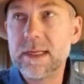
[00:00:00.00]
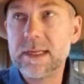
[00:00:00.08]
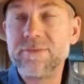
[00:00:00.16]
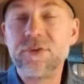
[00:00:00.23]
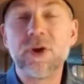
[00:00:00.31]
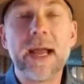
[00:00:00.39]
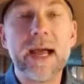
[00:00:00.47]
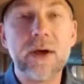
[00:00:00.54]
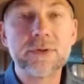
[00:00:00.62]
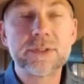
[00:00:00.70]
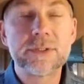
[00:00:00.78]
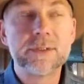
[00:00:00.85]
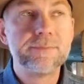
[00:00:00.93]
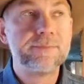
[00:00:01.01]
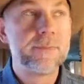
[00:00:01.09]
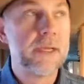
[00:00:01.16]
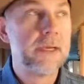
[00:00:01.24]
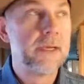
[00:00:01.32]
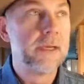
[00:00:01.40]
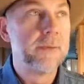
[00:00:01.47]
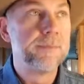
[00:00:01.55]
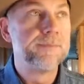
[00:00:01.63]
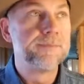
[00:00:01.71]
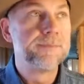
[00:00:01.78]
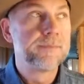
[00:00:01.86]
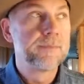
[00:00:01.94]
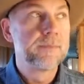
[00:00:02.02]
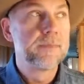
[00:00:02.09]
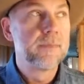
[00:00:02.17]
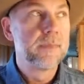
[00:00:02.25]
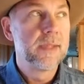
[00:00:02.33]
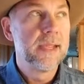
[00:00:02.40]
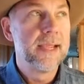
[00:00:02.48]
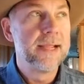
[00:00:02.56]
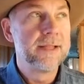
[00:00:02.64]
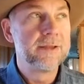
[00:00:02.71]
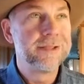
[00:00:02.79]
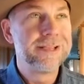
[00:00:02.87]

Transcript: if you're out, and,